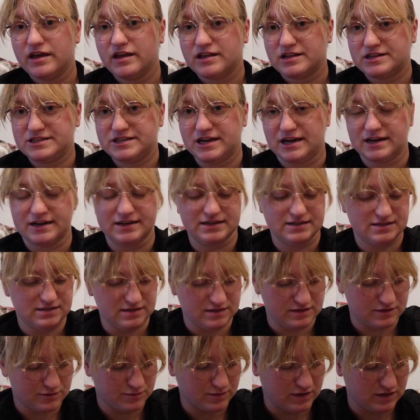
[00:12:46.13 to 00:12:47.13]
the jacket is
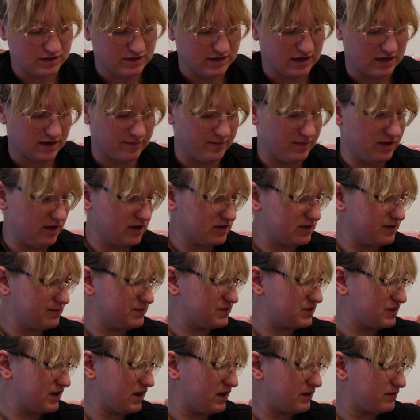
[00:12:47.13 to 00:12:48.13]
done as well, so I can block them
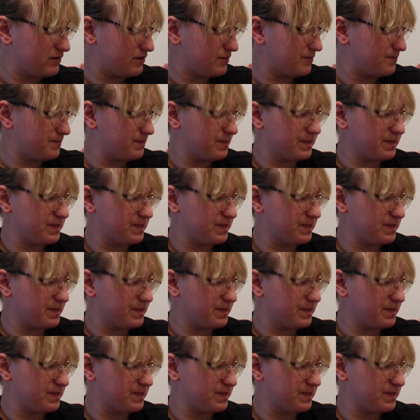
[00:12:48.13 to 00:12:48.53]
together.